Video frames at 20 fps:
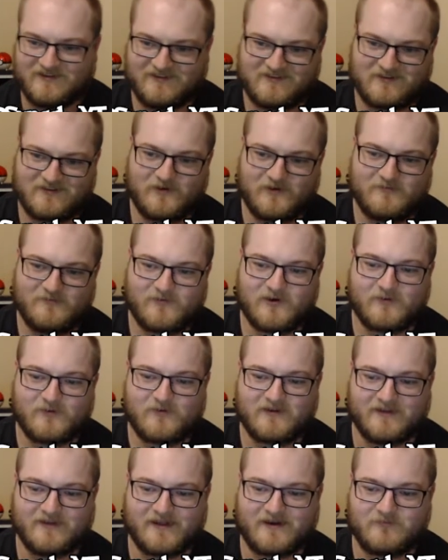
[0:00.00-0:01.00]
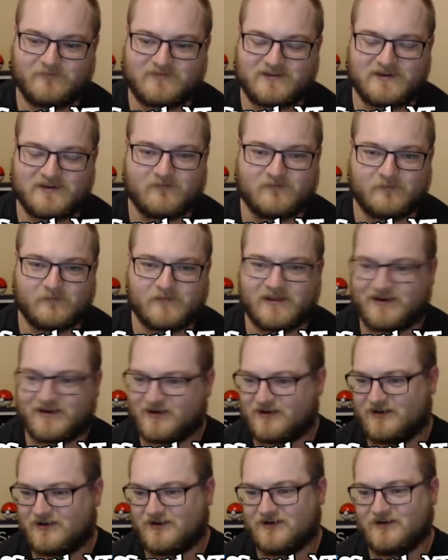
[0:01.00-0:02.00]
so many Pokemon that I'm seeing from there
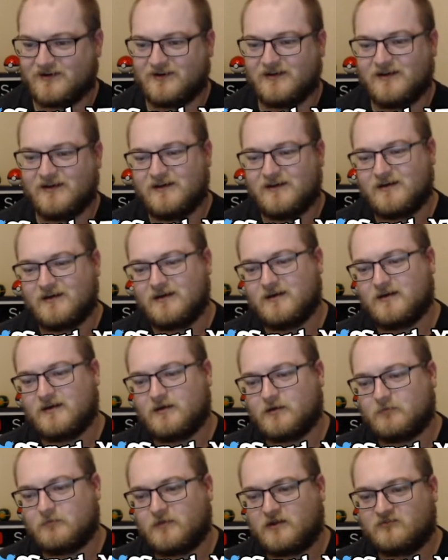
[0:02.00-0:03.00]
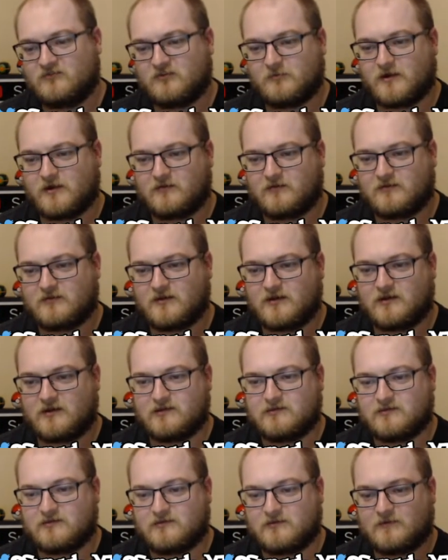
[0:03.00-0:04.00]
here. Pecha Berry is
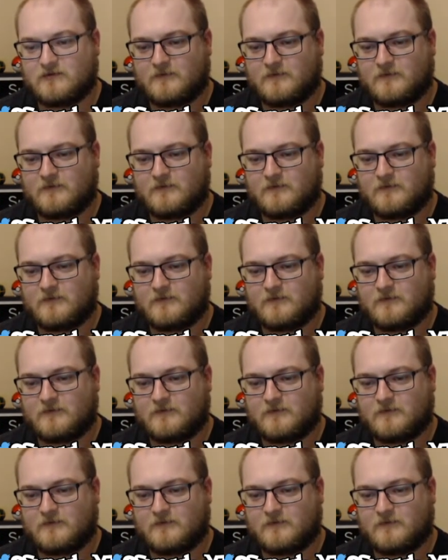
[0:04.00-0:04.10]
nice.